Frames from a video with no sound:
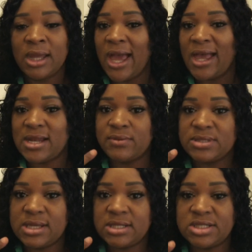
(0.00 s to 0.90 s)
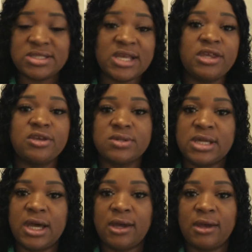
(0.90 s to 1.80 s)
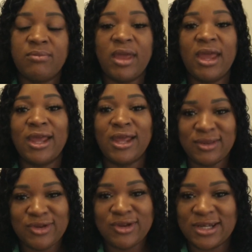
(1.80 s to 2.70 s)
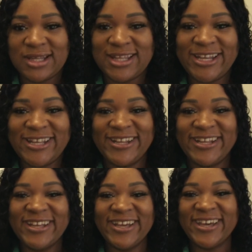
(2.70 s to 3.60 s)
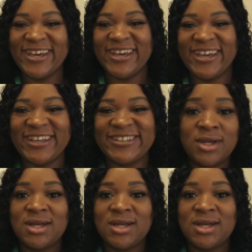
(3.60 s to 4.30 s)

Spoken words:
And I would say just take your time and you're gonna get it.